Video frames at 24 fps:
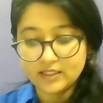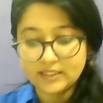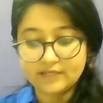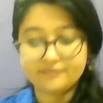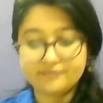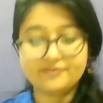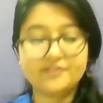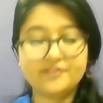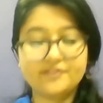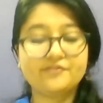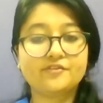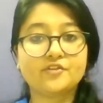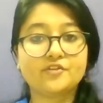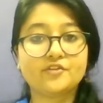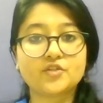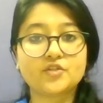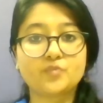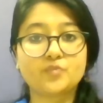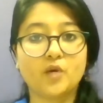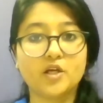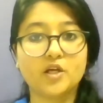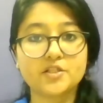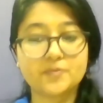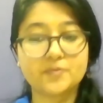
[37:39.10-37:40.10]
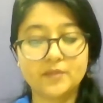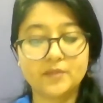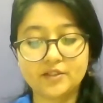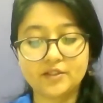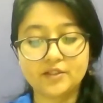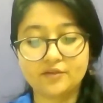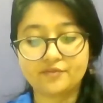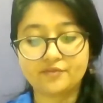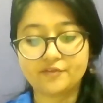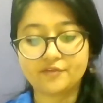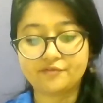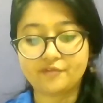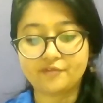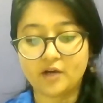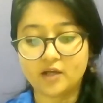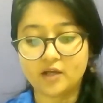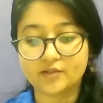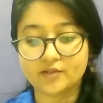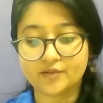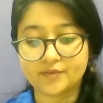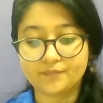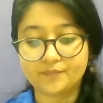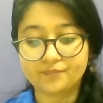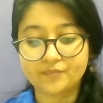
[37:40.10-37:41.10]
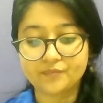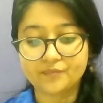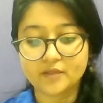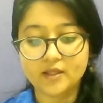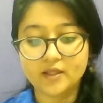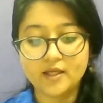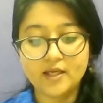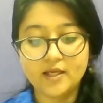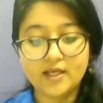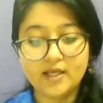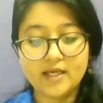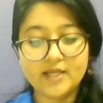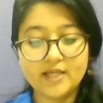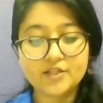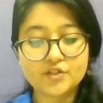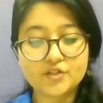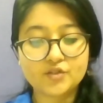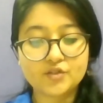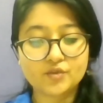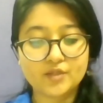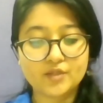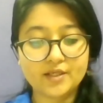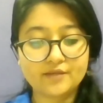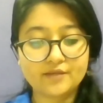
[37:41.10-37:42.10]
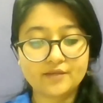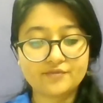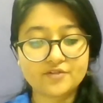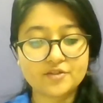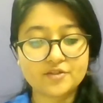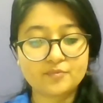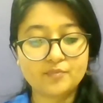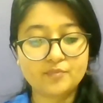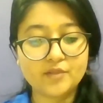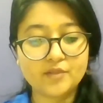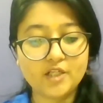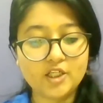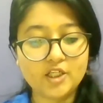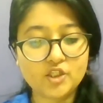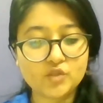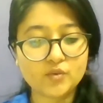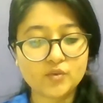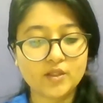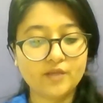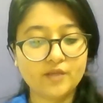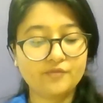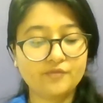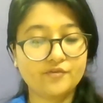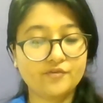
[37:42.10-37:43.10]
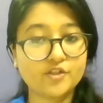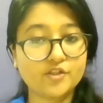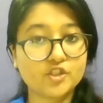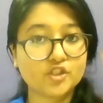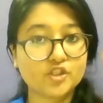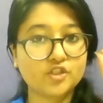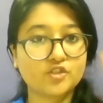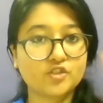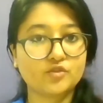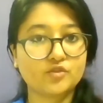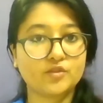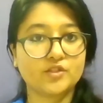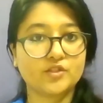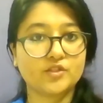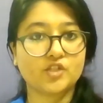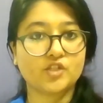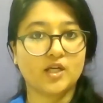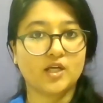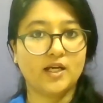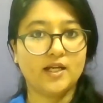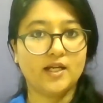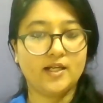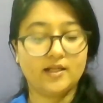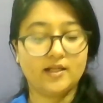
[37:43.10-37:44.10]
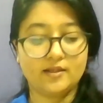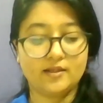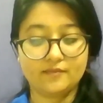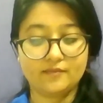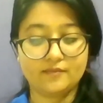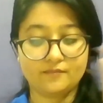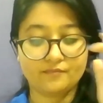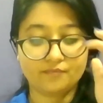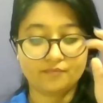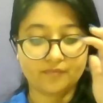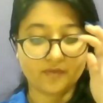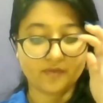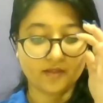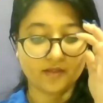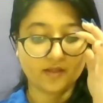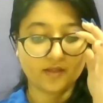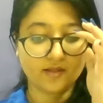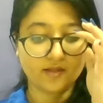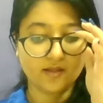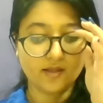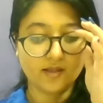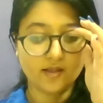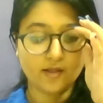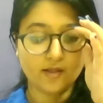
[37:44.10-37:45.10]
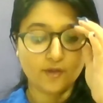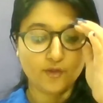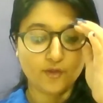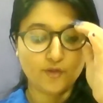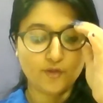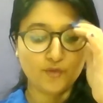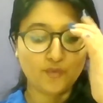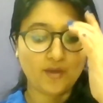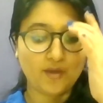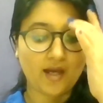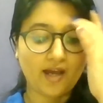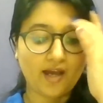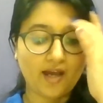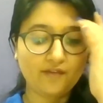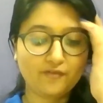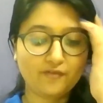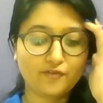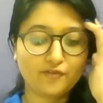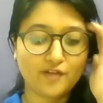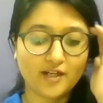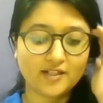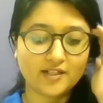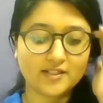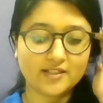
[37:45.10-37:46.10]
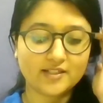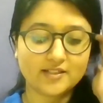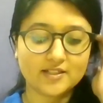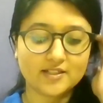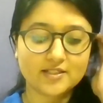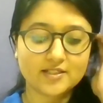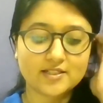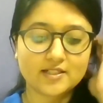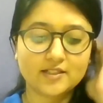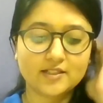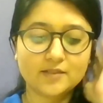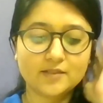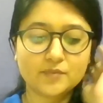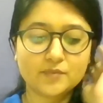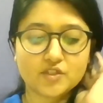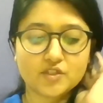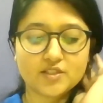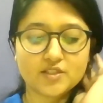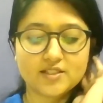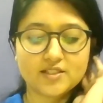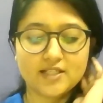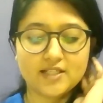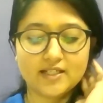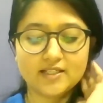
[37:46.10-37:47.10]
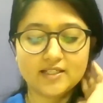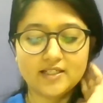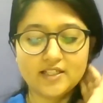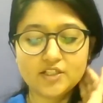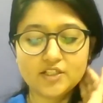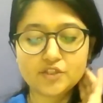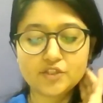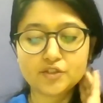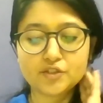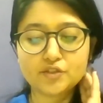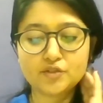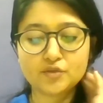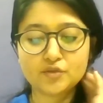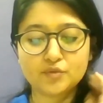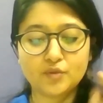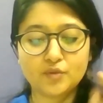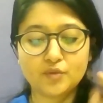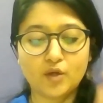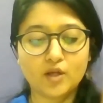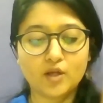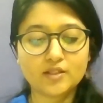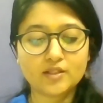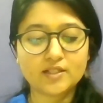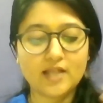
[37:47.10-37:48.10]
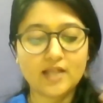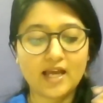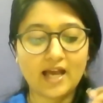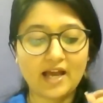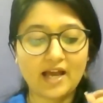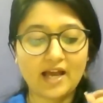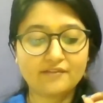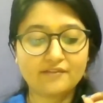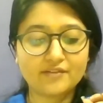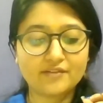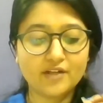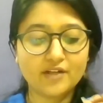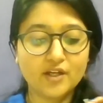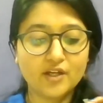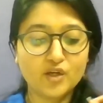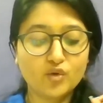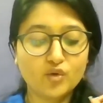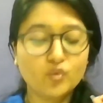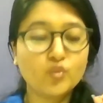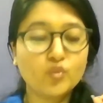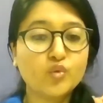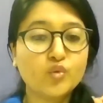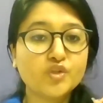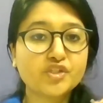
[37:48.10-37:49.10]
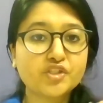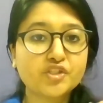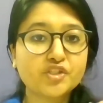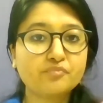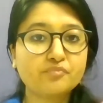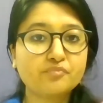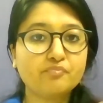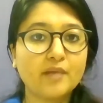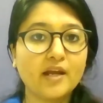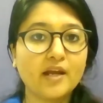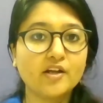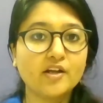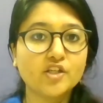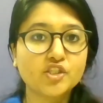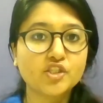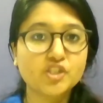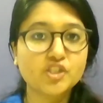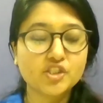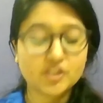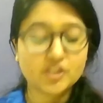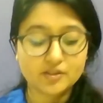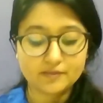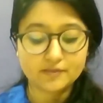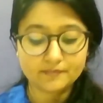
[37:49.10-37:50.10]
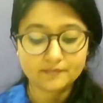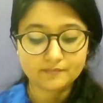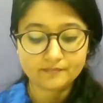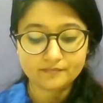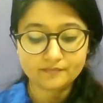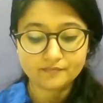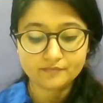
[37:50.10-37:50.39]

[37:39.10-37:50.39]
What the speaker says: The fifth responsibility of a father is to give spiritual vision to the child. You have read in the scriptures that nations do not have vision perish.